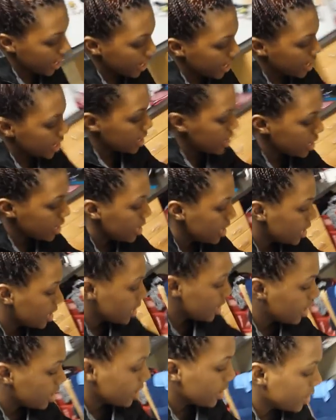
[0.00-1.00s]
And
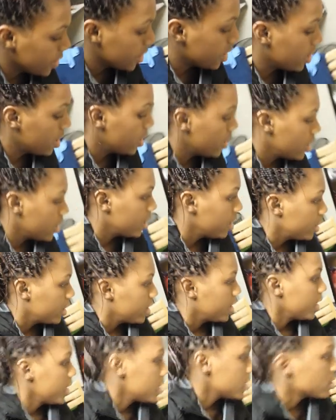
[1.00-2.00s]

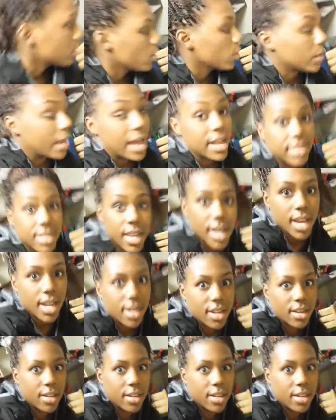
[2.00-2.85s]
it's cold outside.